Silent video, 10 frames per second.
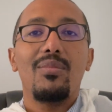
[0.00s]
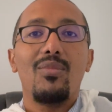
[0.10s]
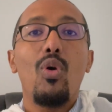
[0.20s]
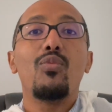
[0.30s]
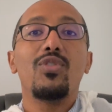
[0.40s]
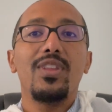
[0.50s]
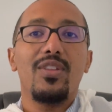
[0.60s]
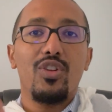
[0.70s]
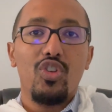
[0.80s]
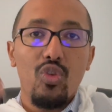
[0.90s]
hopefully
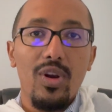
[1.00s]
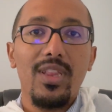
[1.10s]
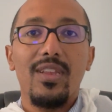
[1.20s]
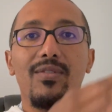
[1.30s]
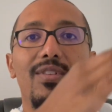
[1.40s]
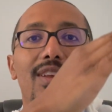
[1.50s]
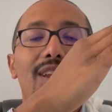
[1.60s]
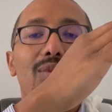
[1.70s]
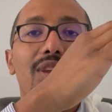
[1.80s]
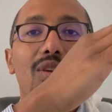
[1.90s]
they're short-lived
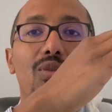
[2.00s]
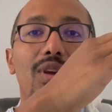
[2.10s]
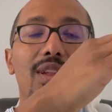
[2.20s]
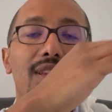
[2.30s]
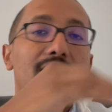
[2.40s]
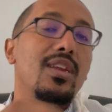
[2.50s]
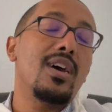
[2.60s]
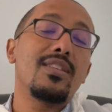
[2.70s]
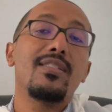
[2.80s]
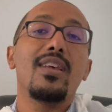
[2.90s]
and we can quickly
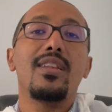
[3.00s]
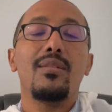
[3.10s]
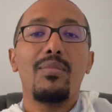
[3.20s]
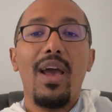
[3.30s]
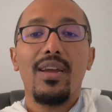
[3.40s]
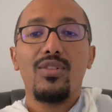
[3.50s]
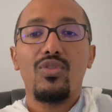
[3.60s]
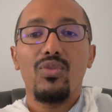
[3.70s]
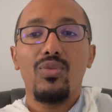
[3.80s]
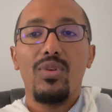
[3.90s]
ascend back
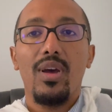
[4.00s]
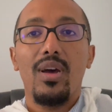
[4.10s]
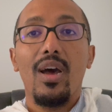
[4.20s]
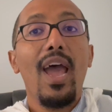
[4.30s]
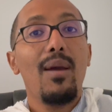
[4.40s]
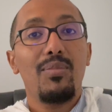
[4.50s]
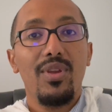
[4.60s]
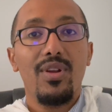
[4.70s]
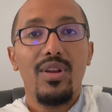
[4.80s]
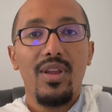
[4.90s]
to a
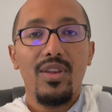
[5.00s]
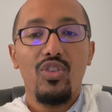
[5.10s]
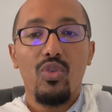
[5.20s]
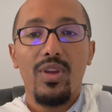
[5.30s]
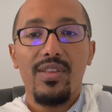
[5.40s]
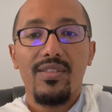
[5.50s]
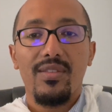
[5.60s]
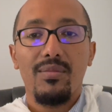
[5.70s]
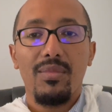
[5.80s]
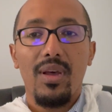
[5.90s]
happier and joyous